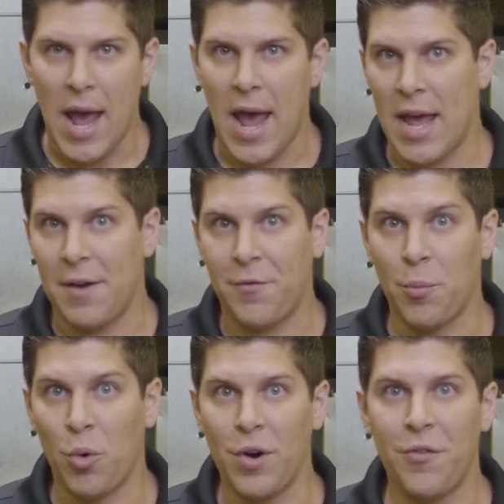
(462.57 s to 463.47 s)
And for
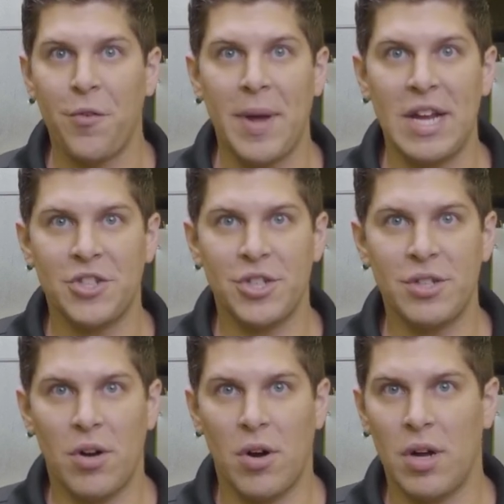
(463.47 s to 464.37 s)
more
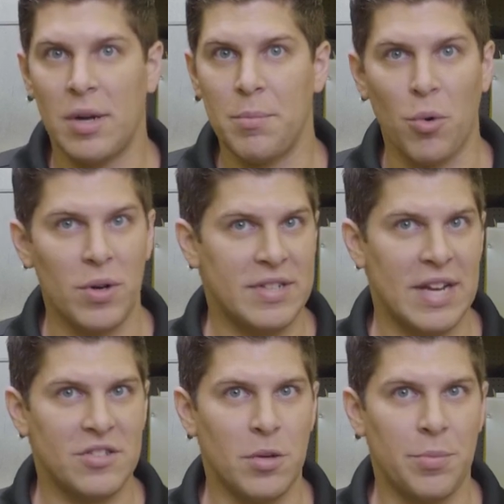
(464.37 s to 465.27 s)
information on more
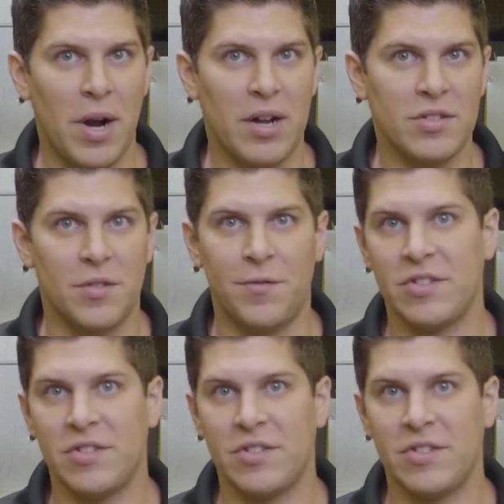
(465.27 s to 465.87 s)
Testo products,